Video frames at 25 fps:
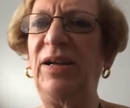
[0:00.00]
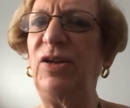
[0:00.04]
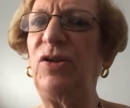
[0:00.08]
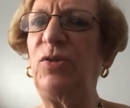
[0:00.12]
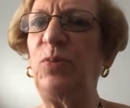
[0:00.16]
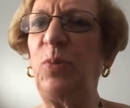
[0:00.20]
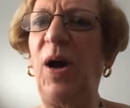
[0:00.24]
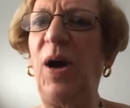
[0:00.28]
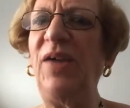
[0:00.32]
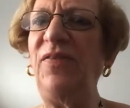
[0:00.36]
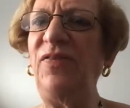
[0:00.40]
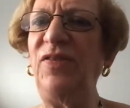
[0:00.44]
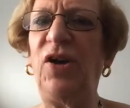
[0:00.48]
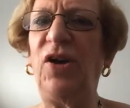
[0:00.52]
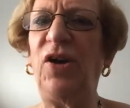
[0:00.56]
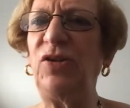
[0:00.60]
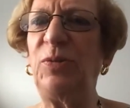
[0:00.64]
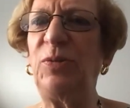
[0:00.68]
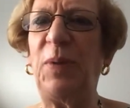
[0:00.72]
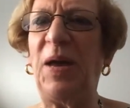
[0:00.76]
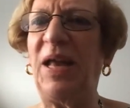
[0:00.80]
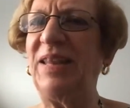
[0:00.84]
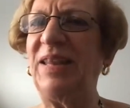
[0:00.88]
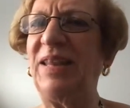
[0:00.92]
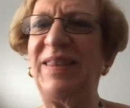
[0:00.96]
And his wife
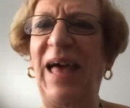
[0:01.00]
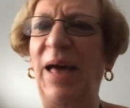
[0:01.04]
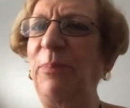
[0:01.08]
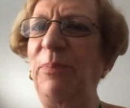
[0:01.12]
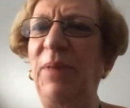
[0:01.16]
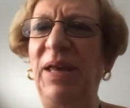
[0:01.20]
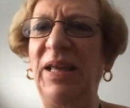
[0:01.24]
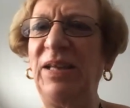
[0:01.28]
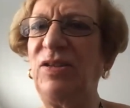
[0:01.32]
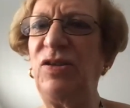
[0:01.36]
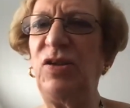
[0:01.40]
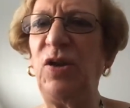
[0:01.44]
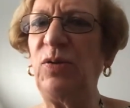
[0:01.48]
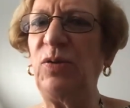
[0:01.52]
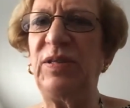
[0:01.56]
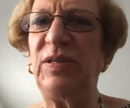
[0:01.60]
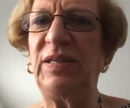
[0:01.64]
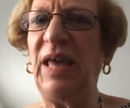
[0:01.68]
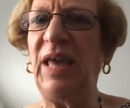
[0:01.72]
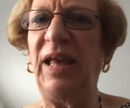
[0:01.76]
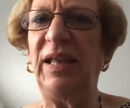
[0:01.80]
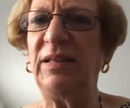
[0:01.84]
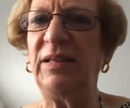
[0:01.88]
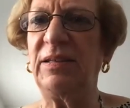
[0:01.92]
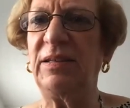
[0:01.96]
knows about it. That makes no
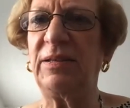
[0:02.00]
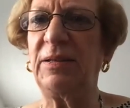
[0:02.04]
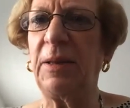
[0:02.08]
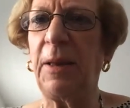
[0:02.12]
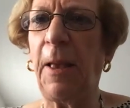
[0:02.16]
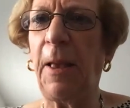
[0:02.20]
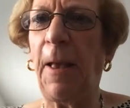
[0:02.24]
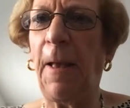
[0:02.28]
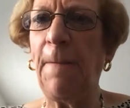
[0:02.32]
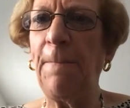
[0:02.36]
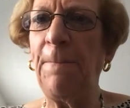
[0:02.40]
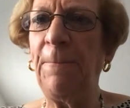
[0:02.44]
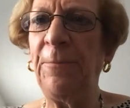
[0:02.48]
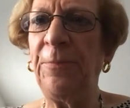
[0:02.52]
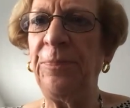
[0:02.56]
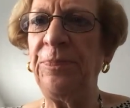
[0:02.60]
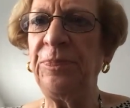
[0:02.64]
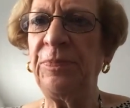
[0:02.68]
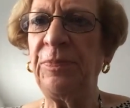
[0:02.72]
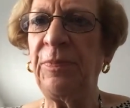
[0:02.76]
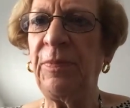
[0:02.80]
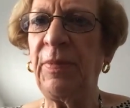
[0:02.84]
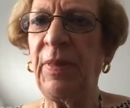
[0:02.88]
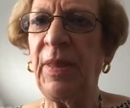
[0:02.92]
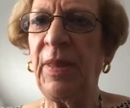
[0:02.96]
sense.
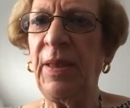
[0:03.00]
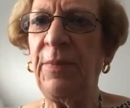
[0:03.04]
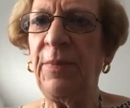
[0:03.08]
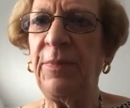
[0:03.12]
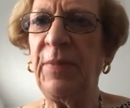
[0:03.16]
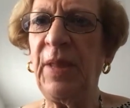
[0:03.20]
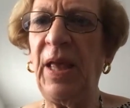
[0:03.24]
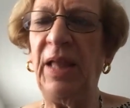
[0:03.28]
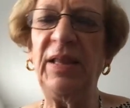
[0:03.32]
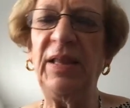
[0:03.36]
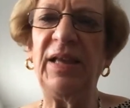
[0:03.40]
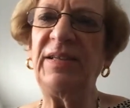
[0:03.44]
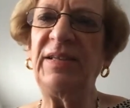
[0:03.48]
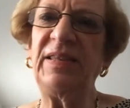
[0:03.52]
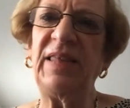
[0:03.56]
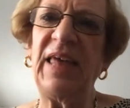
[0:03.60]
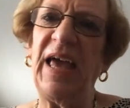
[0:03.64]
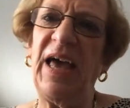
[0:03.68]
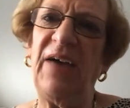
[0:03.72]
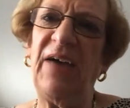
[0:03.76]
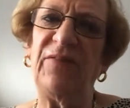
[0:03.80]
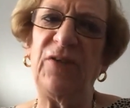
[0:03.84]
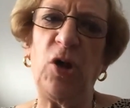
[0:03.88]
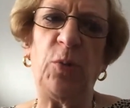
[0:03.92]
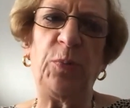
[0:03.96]
Unless they
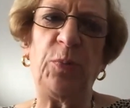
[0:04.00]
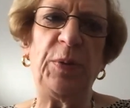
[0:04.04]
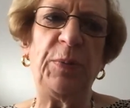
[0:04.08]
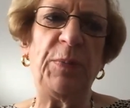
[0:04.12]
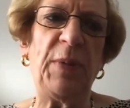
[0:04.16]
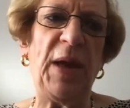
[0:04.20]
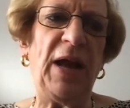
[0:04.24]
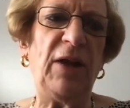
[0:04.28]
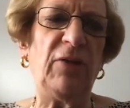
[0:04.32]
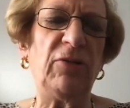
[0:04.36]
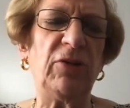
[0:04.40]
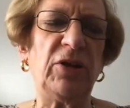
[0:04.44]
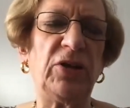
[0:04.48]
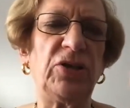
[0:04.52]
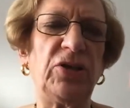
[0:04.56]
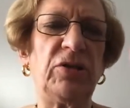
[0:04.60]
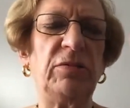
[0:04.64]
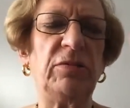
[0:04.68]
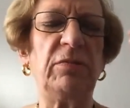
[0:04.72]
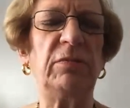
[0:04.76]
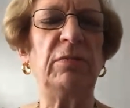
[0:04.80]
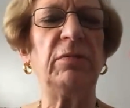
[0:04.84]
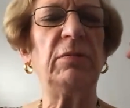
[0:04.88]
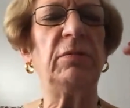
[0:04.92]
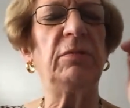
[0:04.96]
have an open
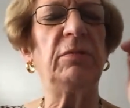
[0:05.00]
marriage.